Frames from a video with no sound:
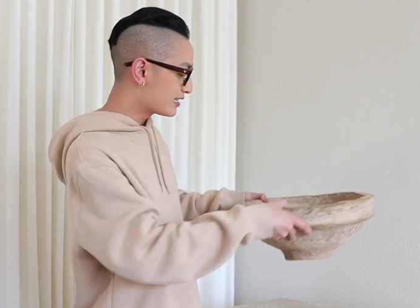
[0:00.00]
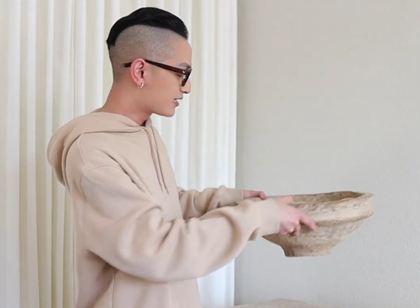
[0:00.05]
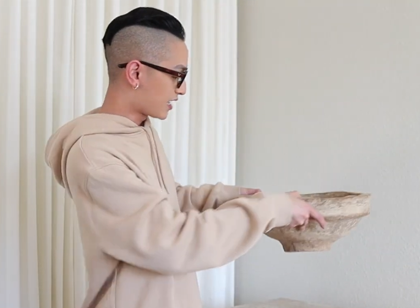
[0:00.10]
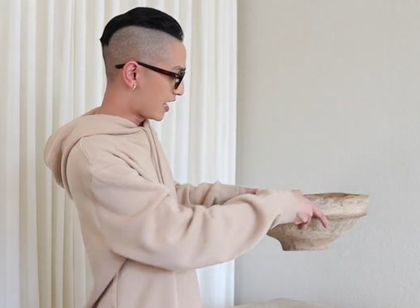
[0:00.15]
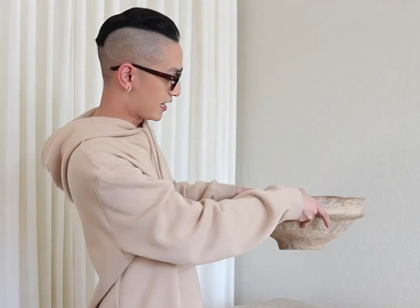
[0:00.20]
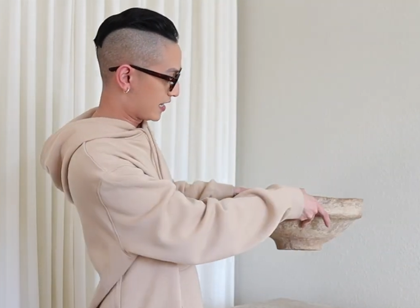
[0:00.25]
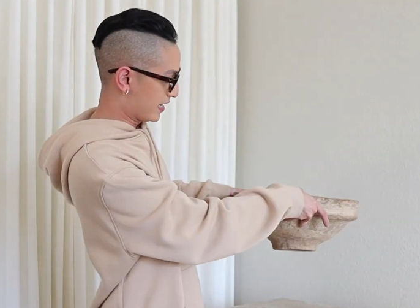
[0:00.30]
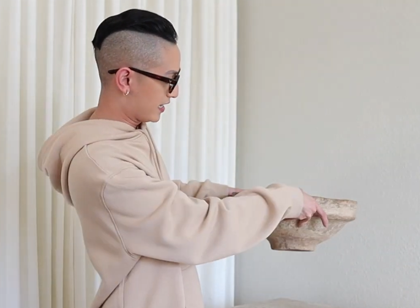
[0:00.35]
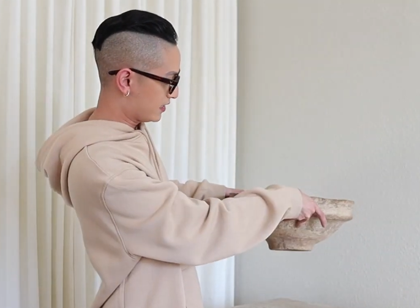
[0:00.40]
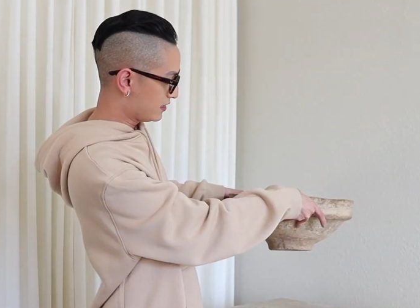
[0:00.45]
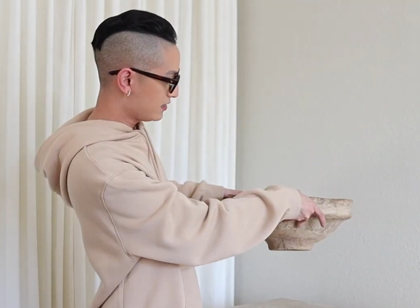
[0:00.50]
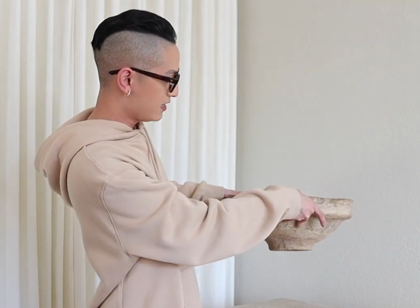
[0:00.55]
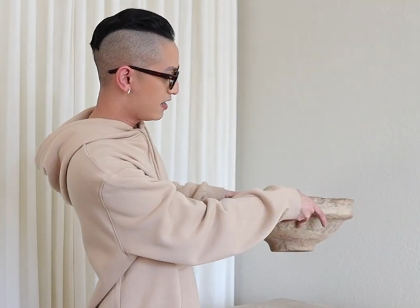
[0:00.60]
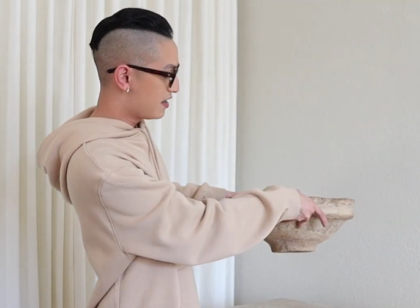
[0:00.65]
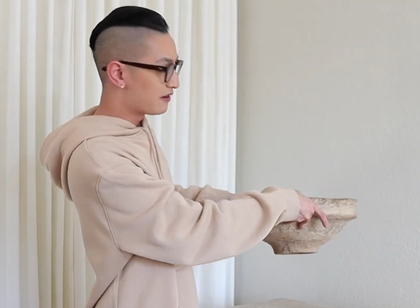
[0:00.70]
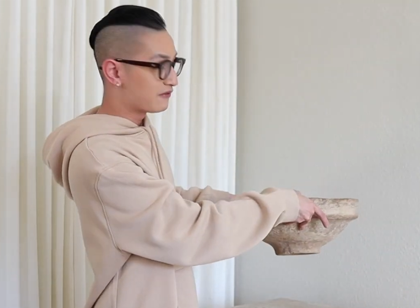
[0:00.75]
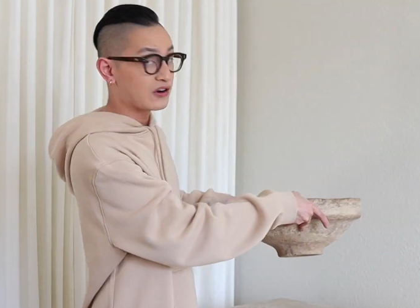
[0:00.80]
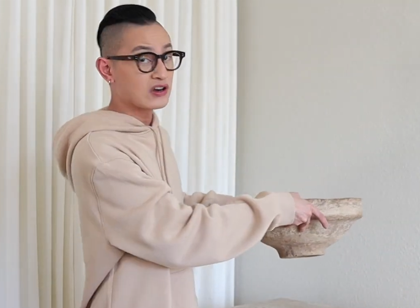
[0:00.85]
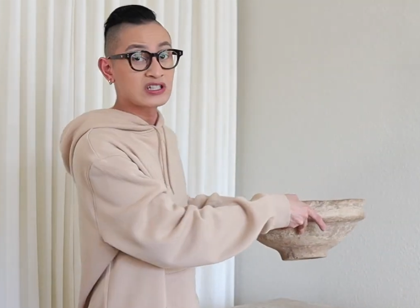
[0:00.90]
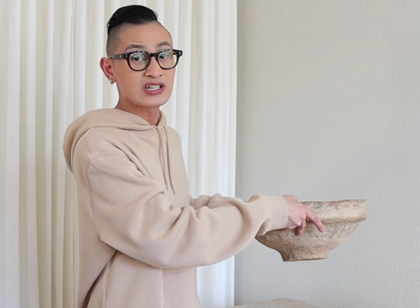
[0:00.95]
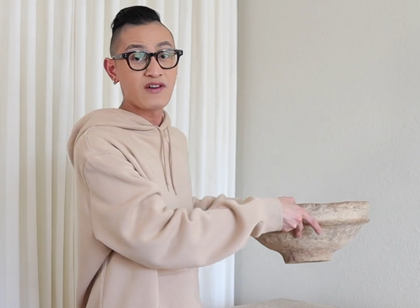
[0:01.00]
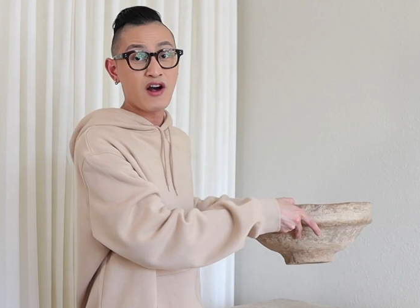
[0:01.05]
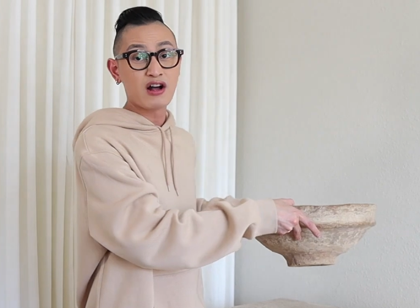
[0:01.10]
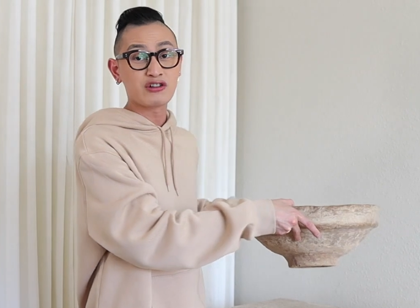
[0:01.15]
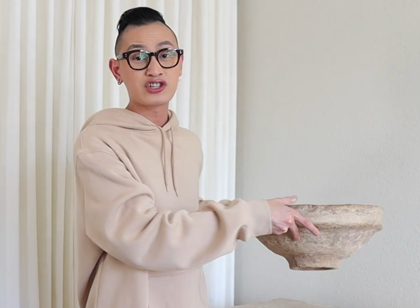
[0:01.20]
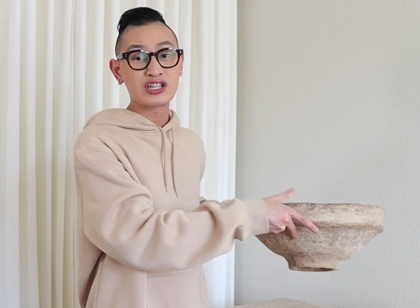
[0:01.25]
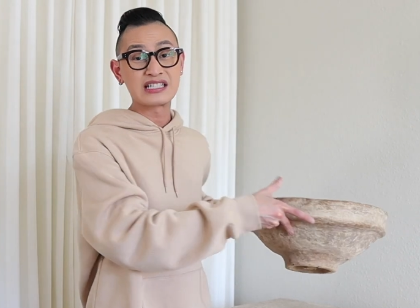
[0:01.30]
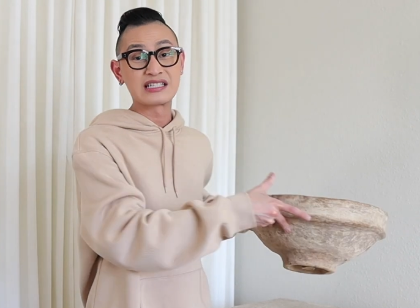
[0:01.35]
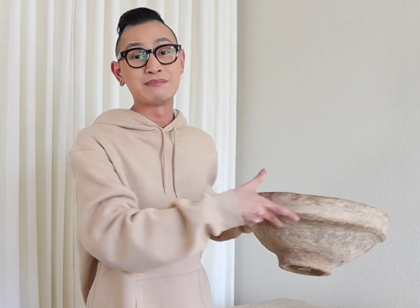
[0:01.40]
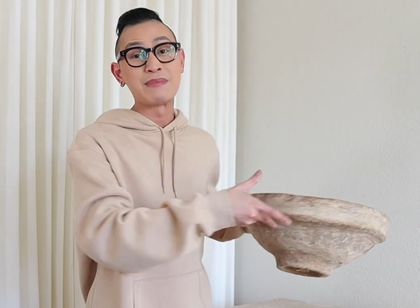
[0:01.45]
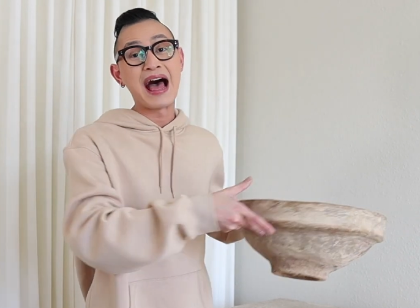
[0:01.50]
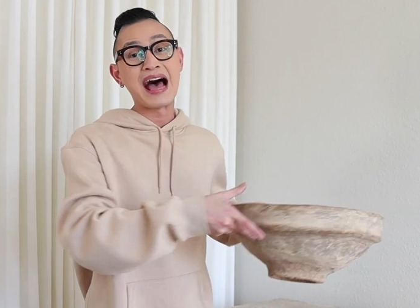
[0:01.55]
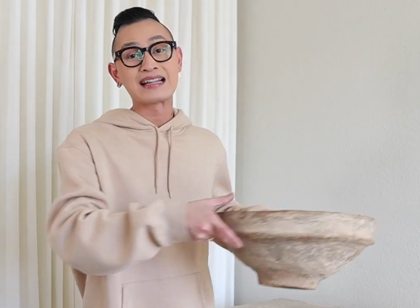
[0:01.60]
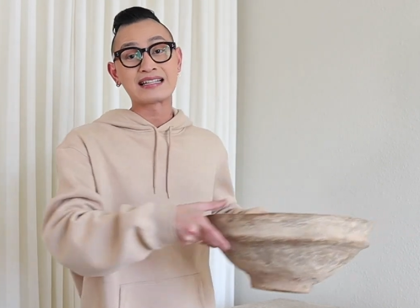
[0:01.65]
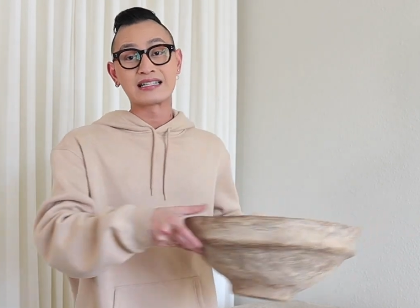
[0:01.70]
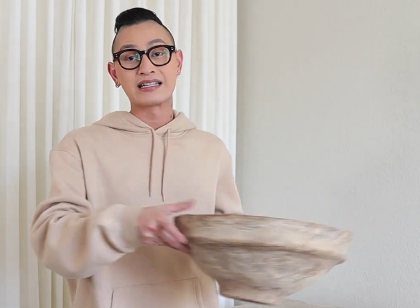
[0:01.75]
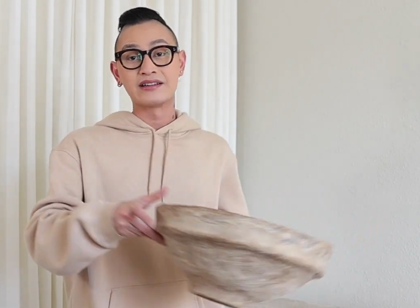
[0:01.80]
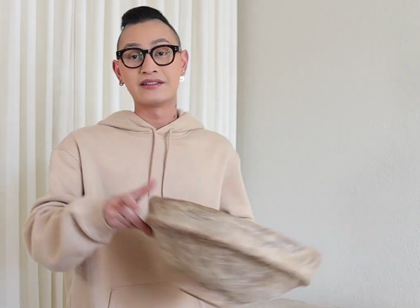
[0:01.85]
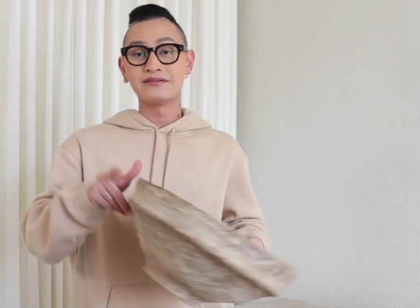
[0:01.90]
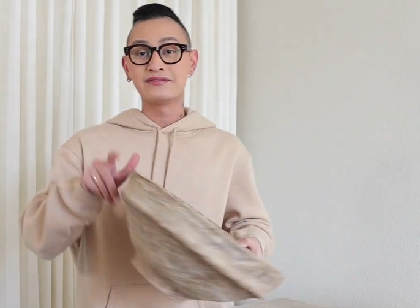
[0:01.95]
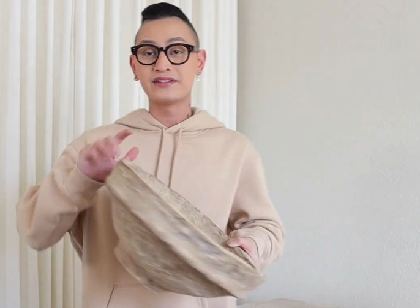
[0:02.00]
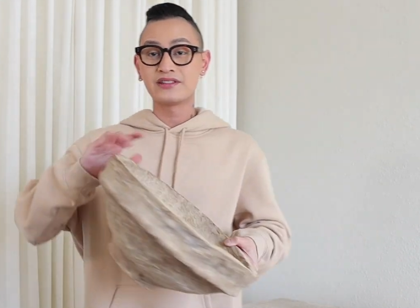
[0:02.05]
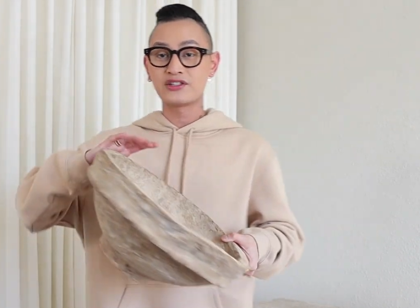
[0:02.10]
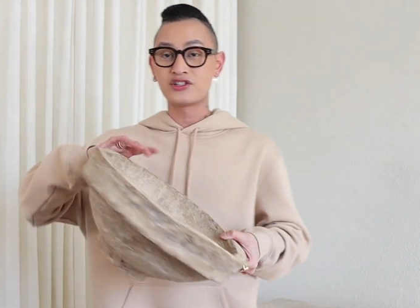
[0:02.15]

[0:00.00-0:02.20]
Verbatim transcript: stunning. First of all, she's massive.